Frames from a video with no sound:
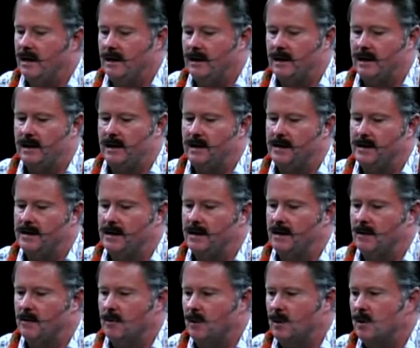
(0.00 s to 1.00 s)
and that is
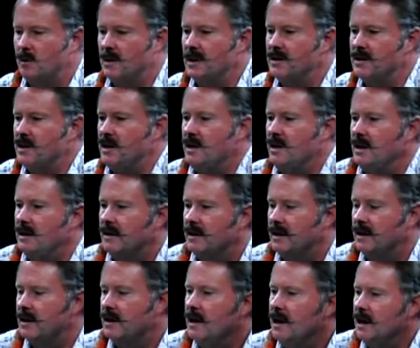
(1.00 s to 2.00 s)
well, you're mentioning
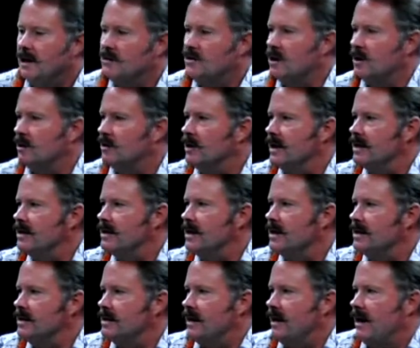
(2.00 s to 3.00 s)
the general
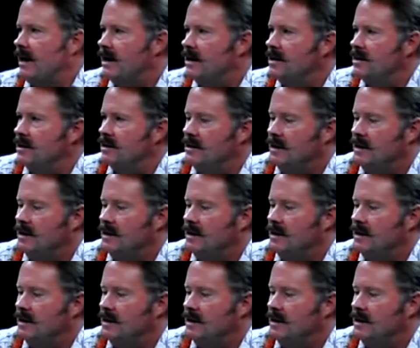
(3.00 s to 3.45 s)
excise tax,